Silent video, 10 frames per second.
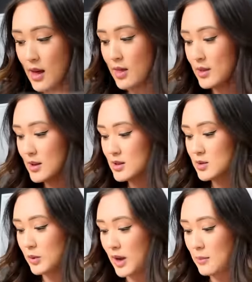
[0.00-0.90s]
then this
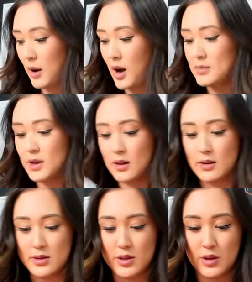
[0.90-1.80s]
will get popped
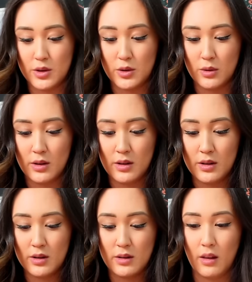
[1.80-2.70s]
onto
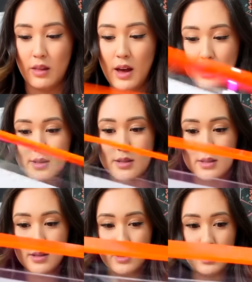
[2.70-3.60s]
this
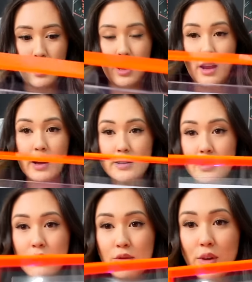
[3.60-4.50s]
and
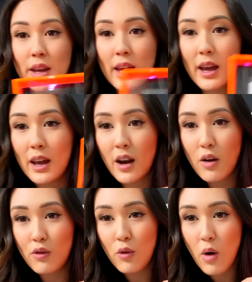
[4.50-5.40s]
freaking
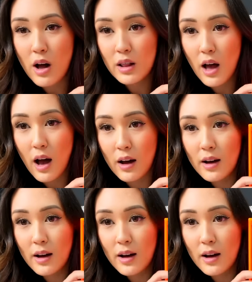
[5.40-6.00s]
voila,